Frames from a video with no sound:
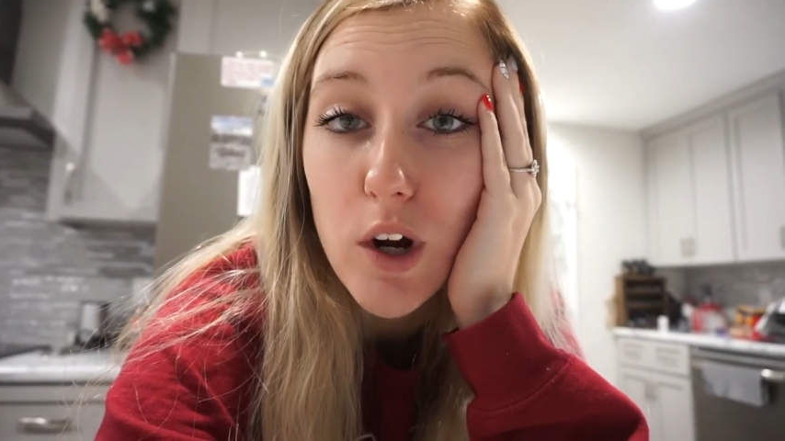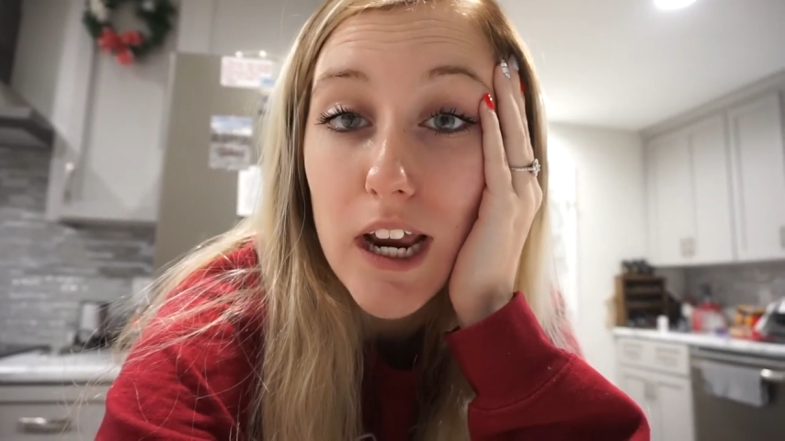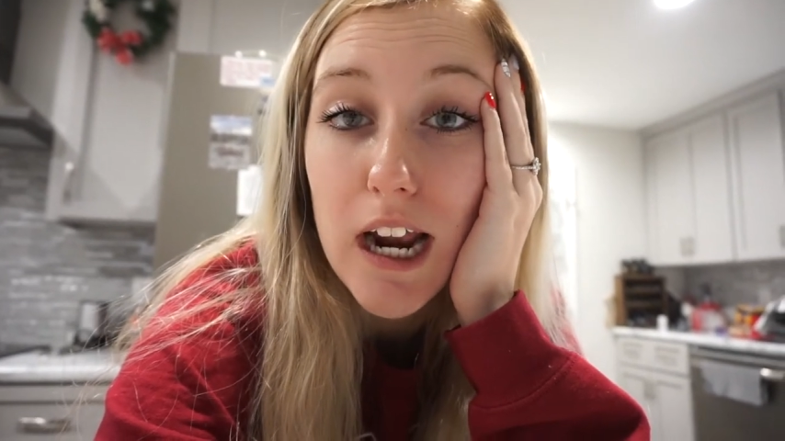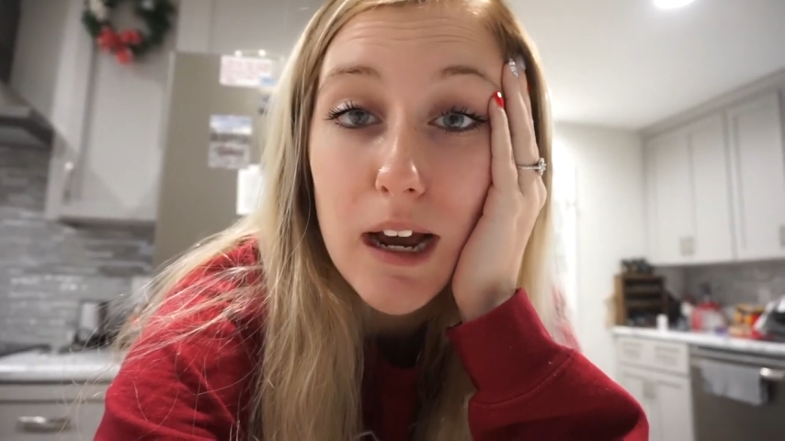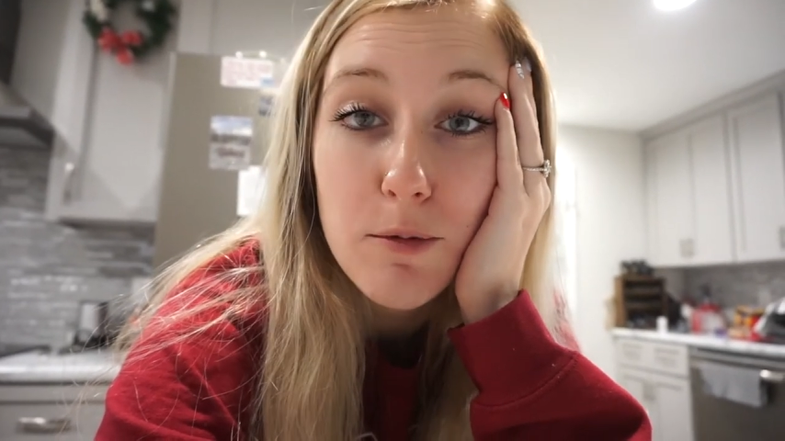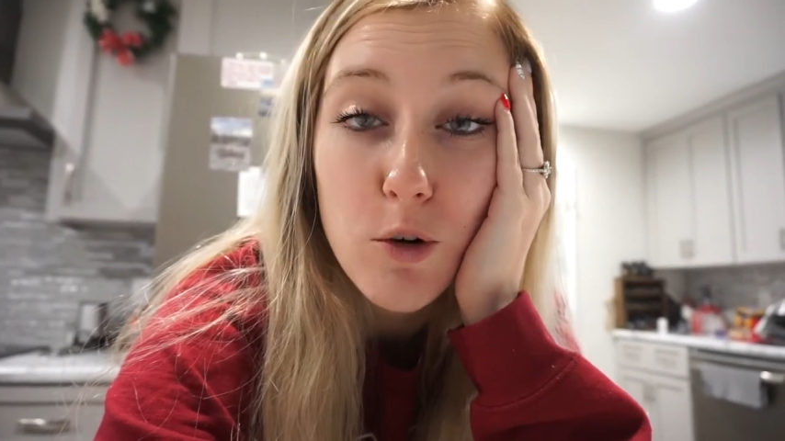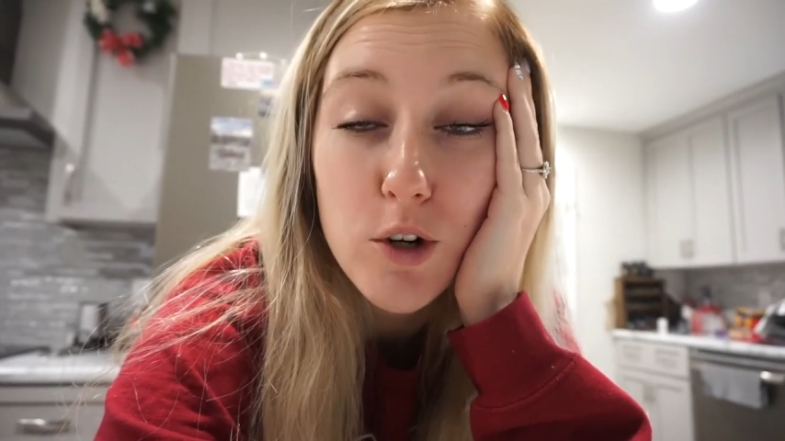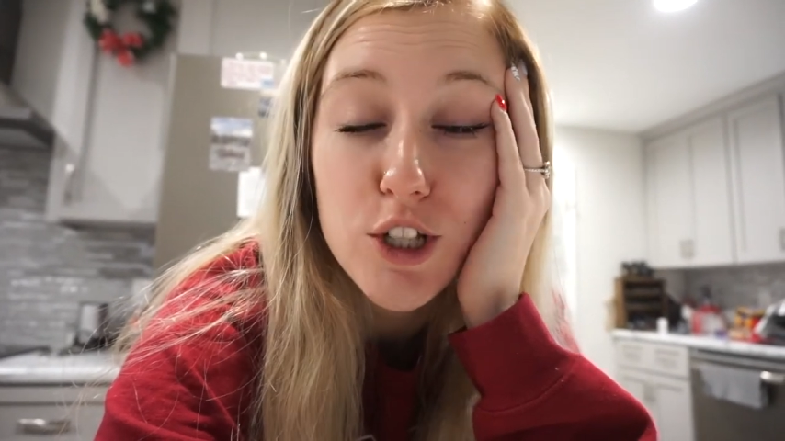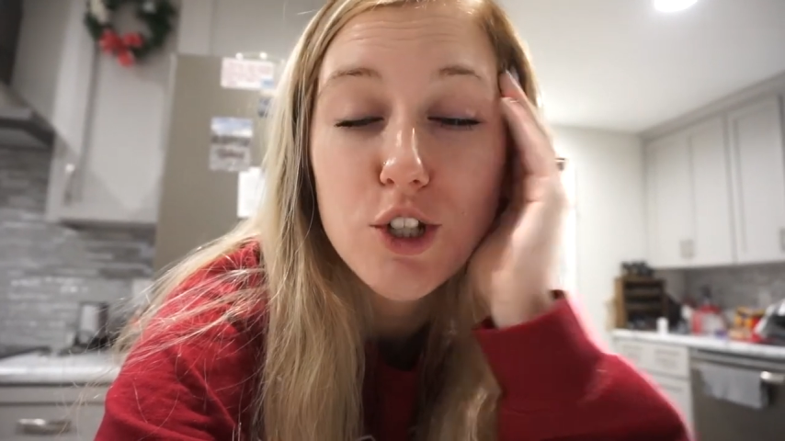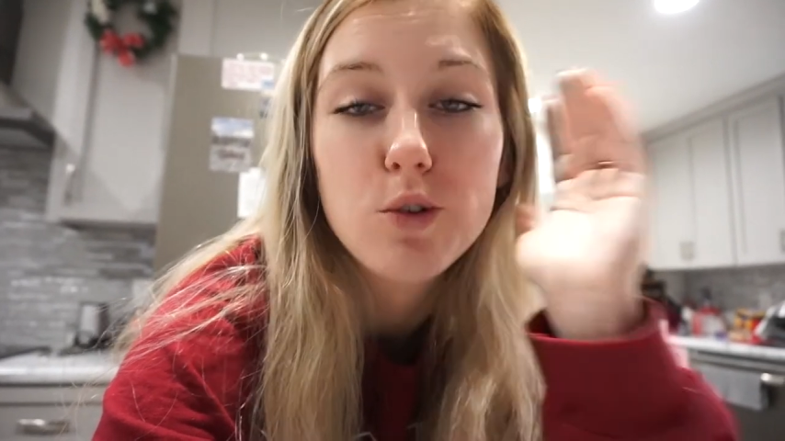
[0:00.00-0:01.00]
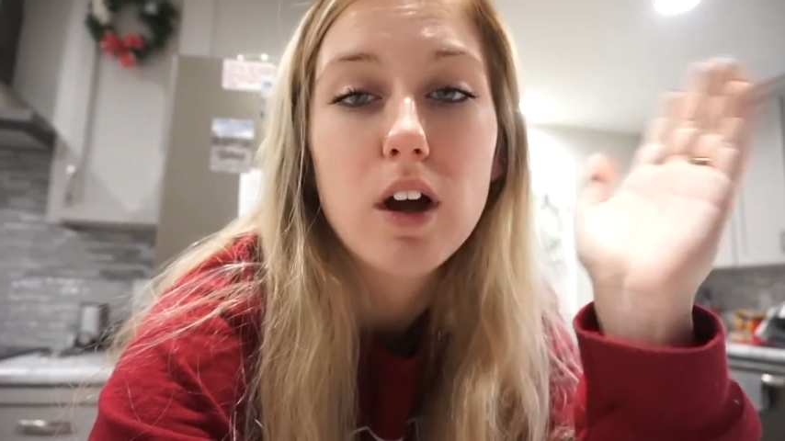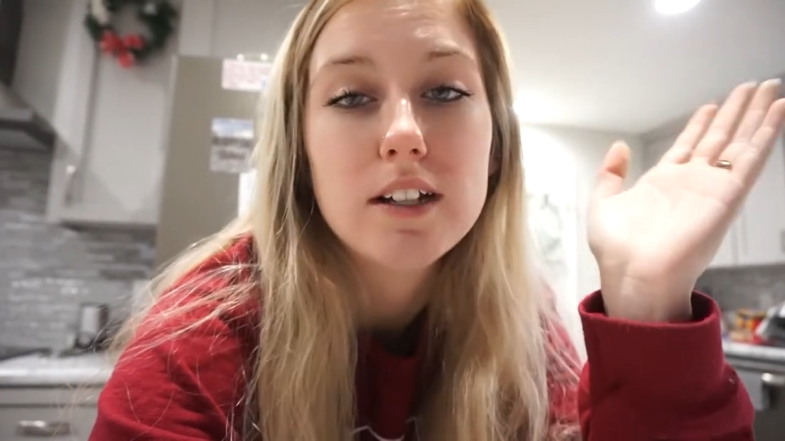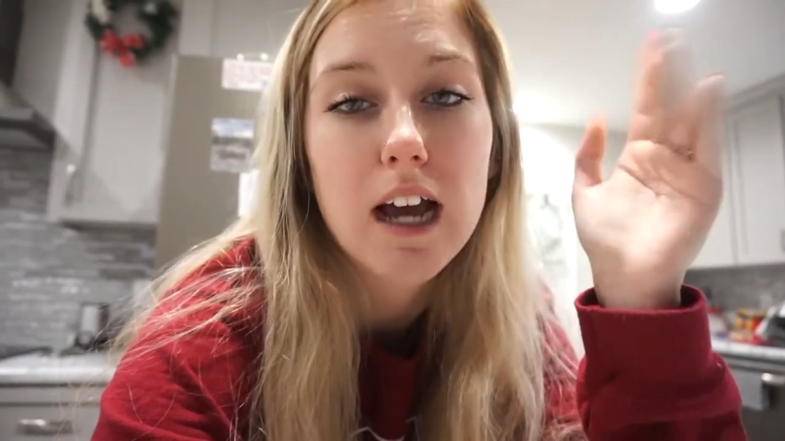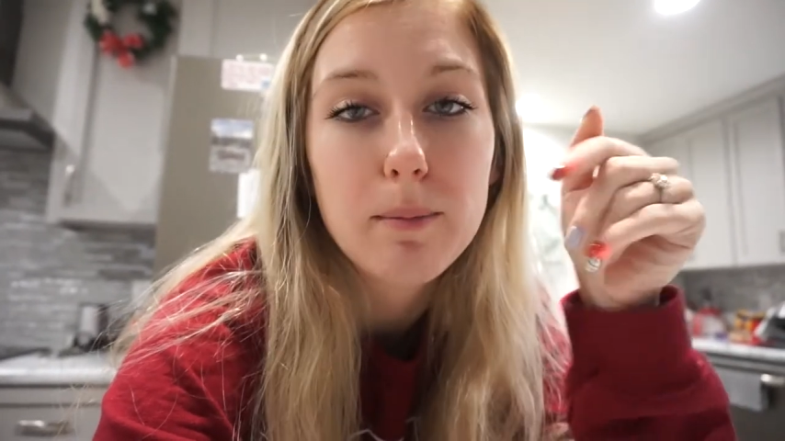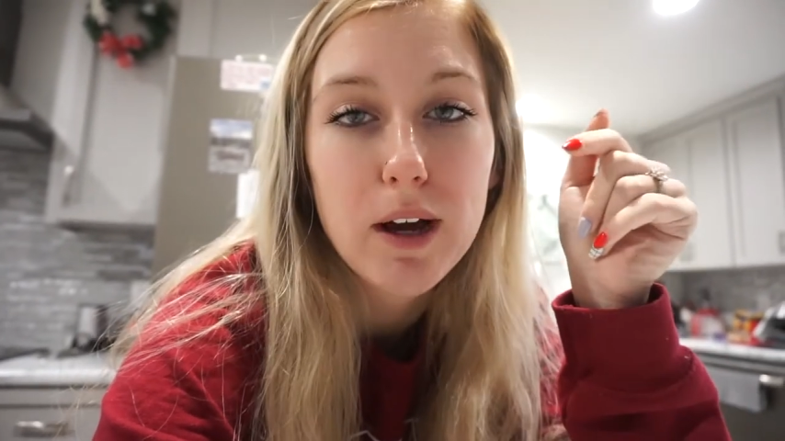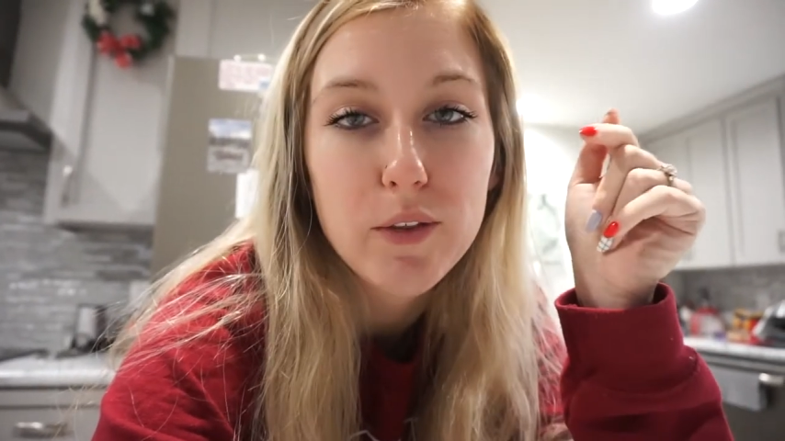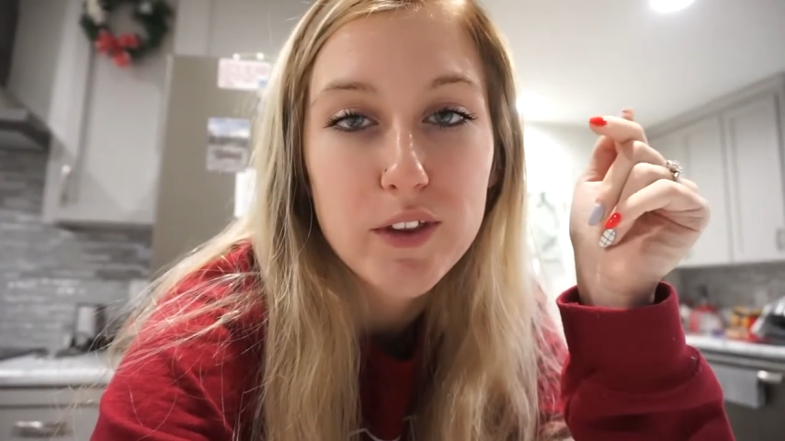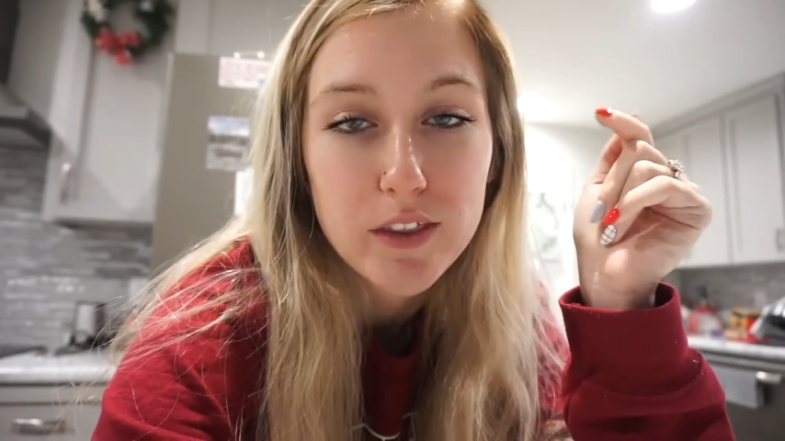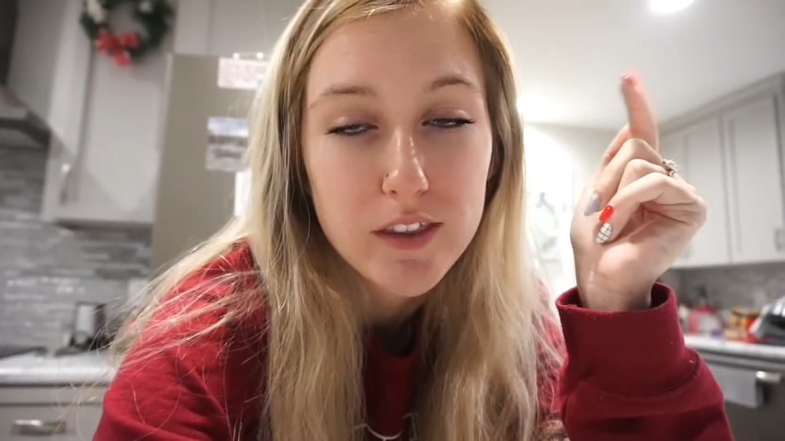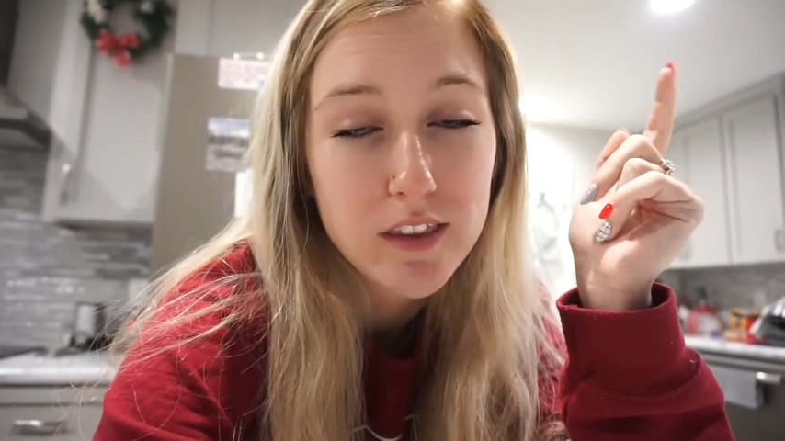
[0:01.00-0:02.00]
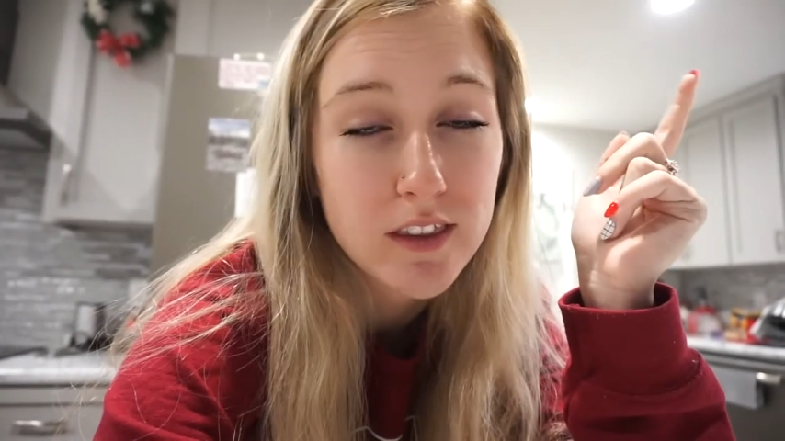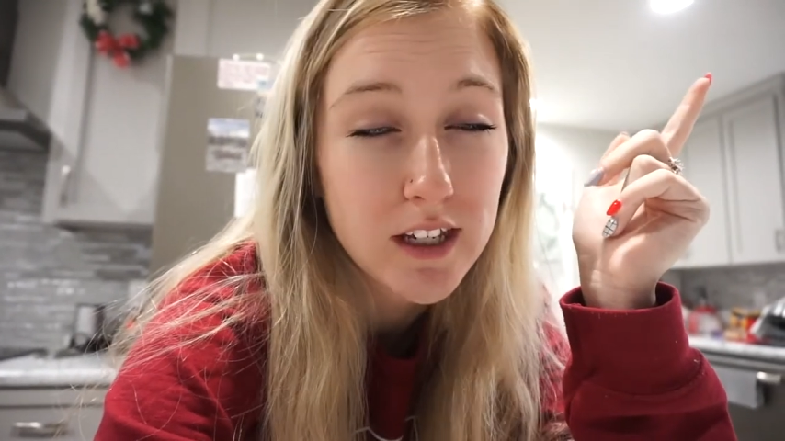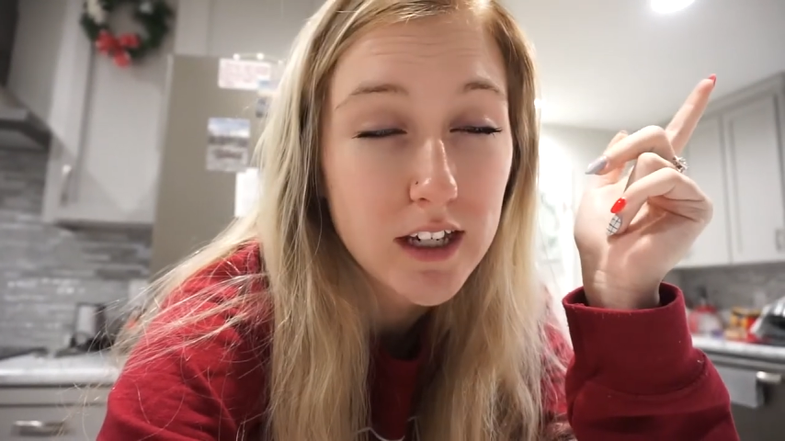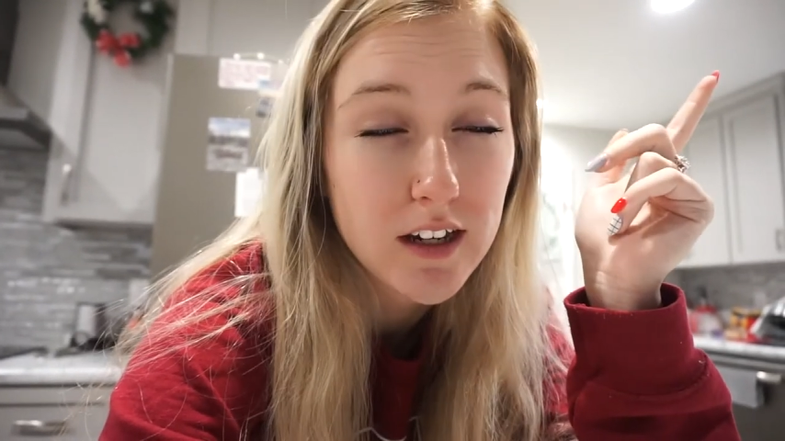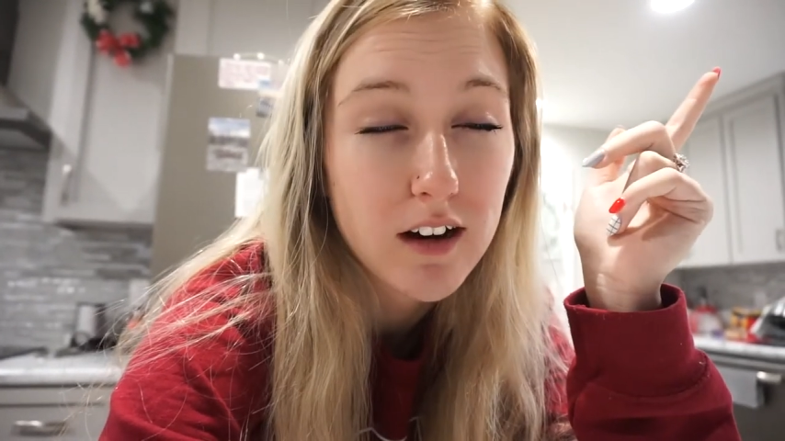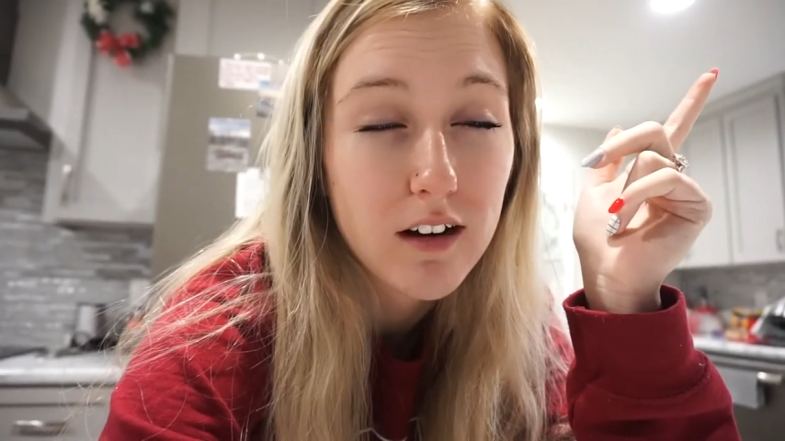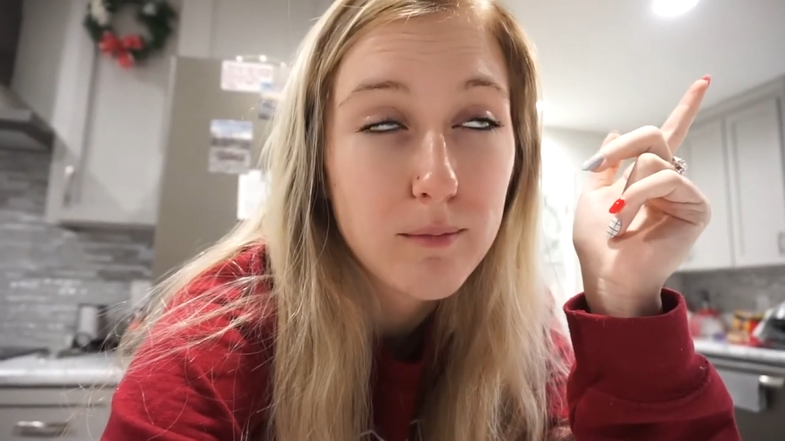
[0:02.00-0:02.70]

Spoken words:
And I'm going to type out the